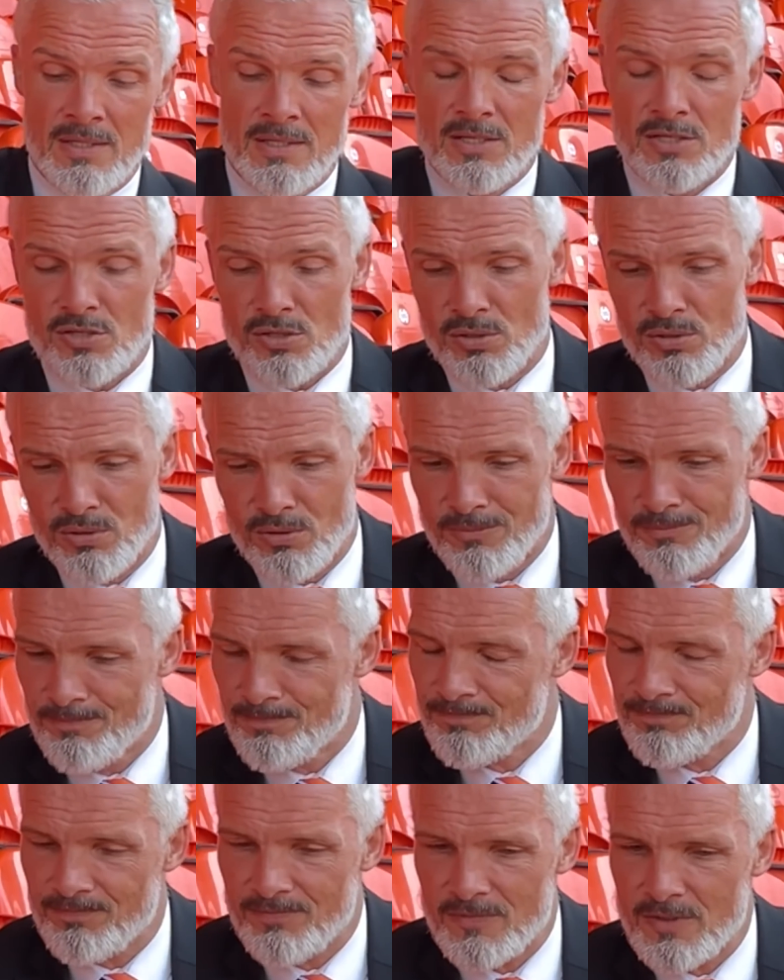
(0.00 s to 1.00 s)
So,
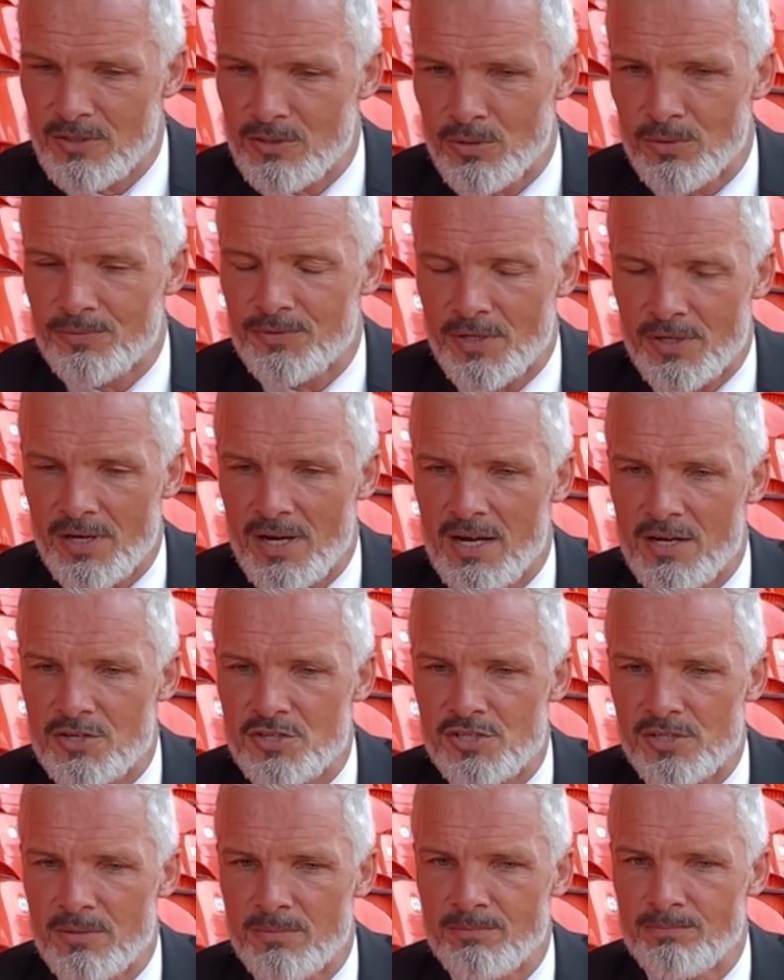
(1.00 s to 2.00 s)
you know, there are
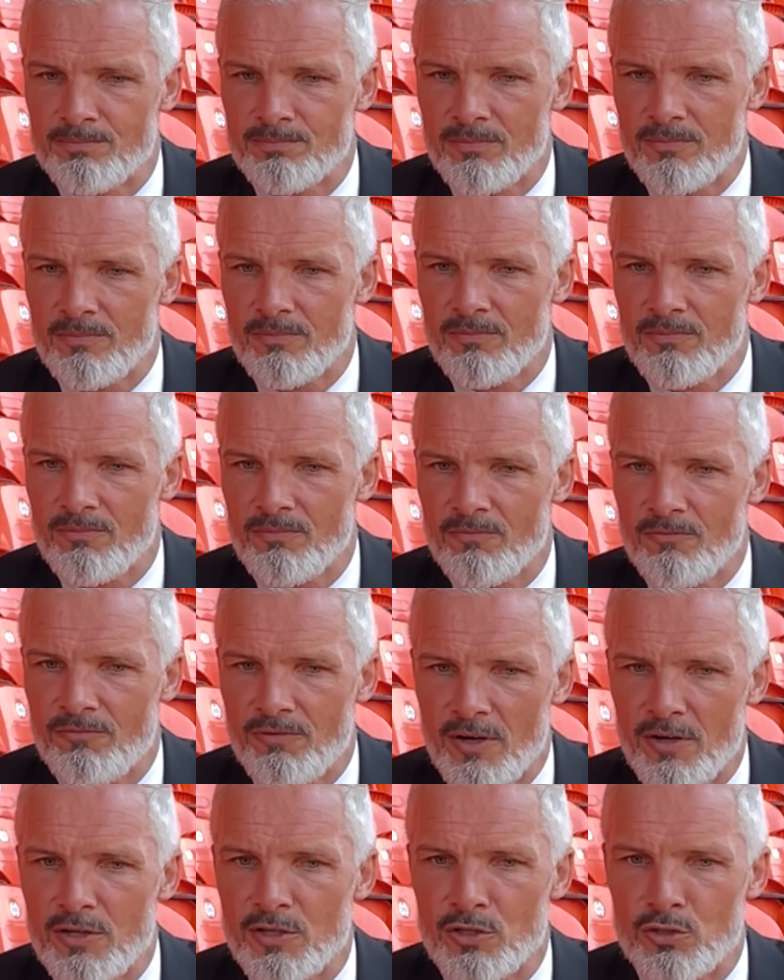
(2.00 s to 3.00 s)
some
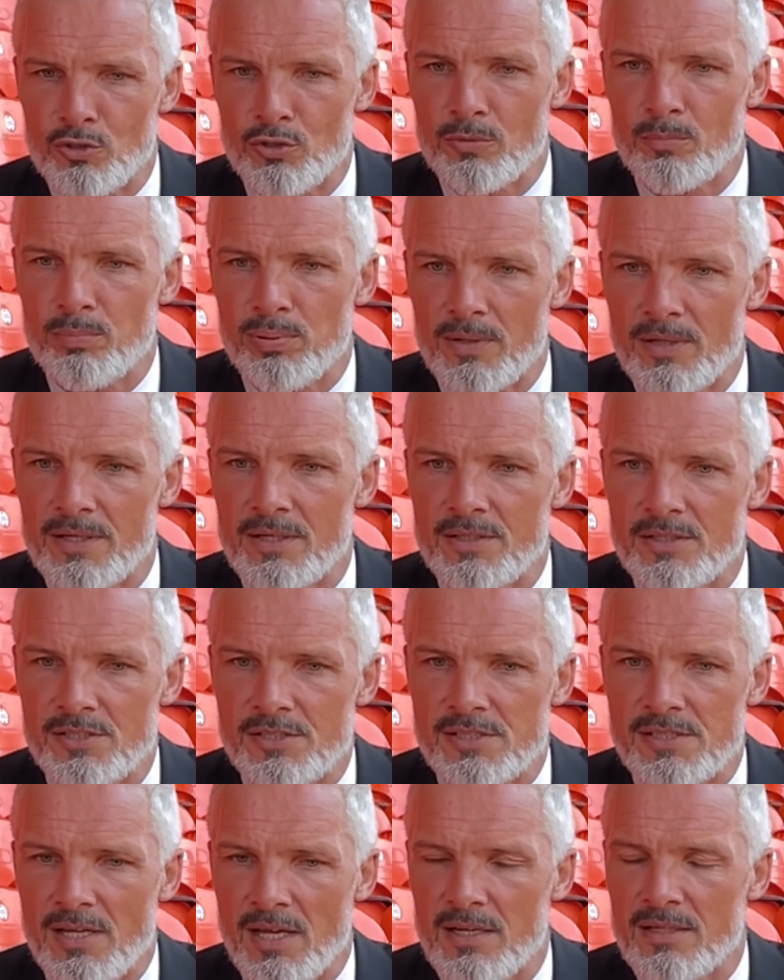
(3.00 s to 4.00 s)
very good
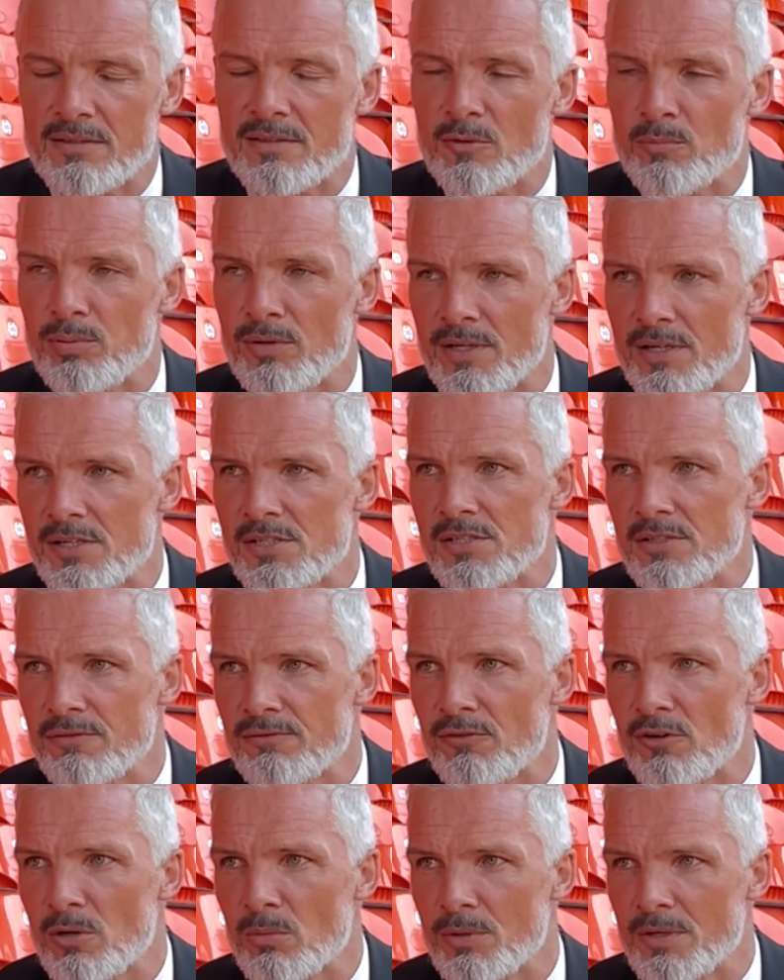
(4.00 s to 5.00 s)
players, talented players in the
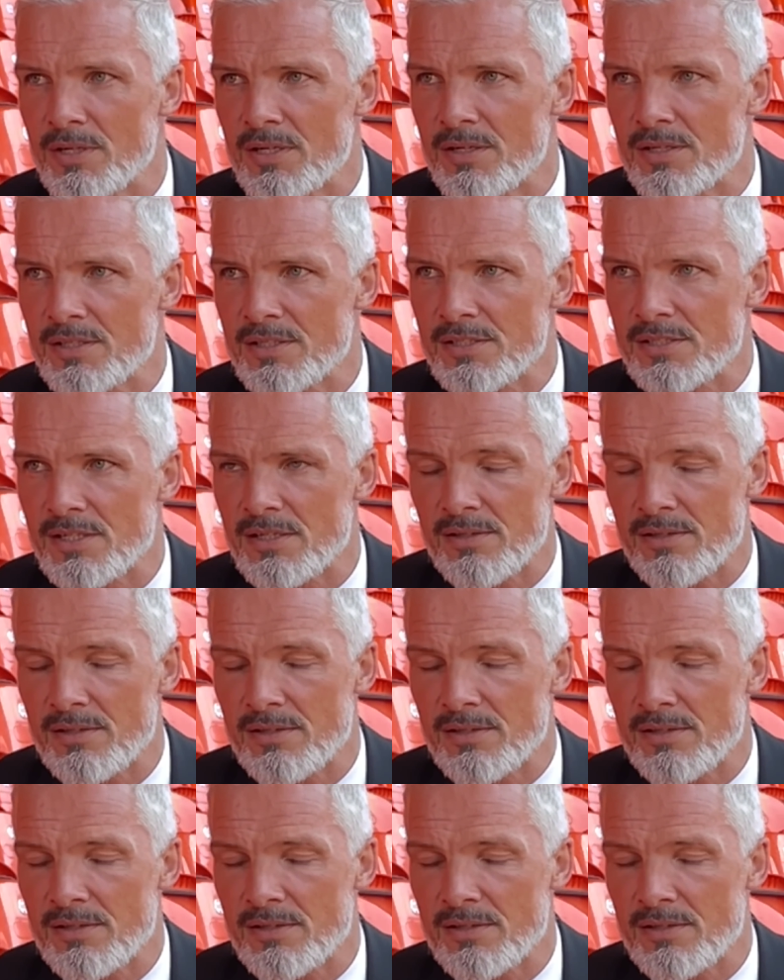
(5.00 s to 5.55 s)
forward areas.